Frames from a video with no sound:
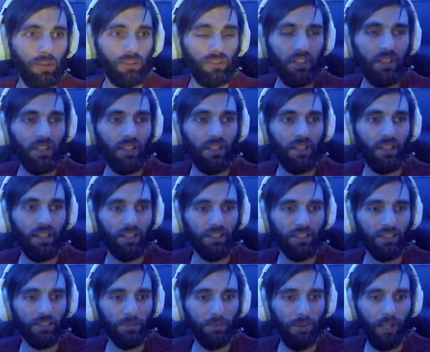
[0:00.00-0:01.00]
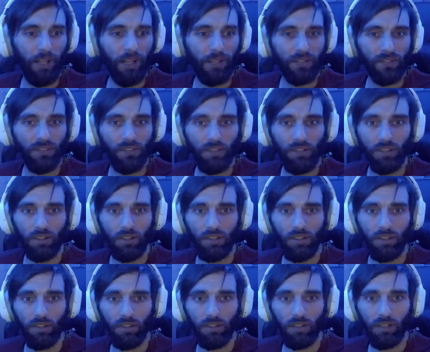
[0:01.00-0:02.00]
Once you get to Nexus Mods,
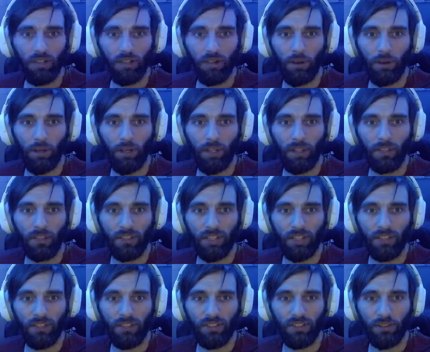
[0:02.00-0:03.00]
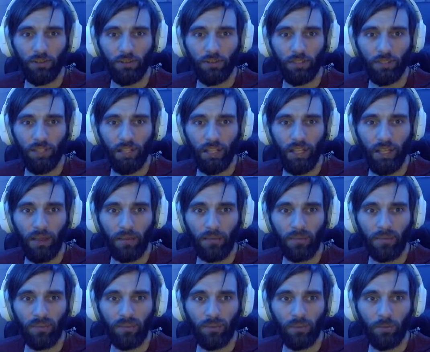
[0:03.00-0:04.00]
you're going to go ahead, and change this over to
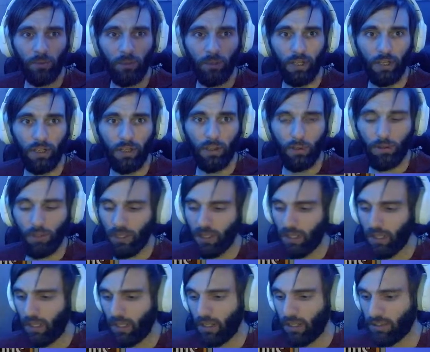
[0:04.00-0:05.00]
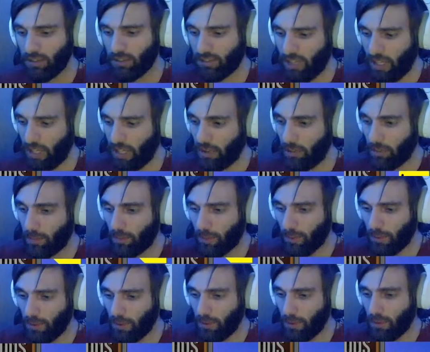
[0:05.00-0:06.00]
games. We're going to go to Escape
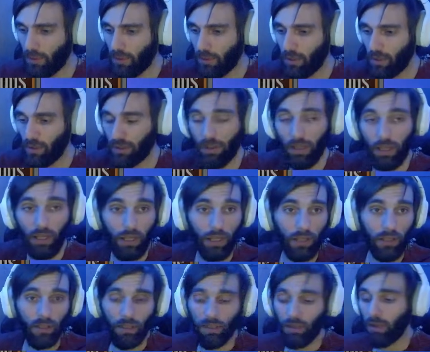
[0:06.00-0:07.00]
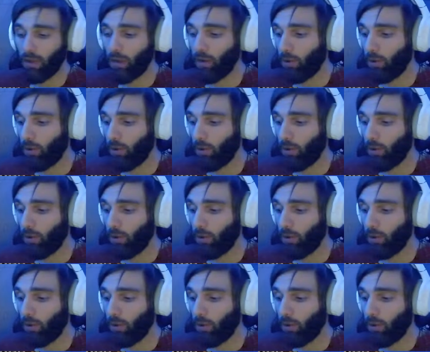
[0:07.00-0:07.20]
the.